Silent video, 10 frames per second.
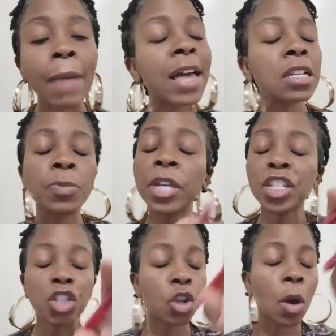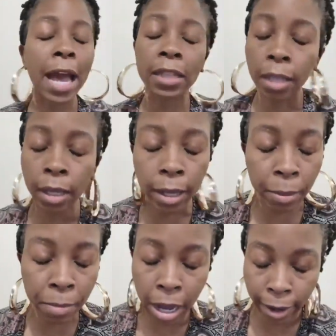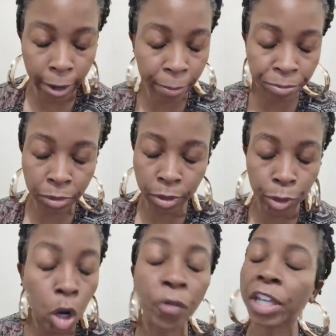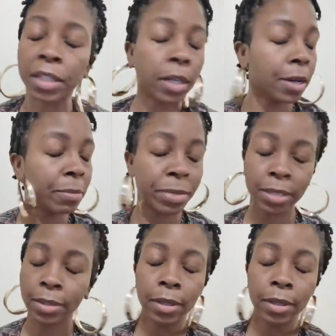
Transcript: I'm not speaking to no goddamn um no victims.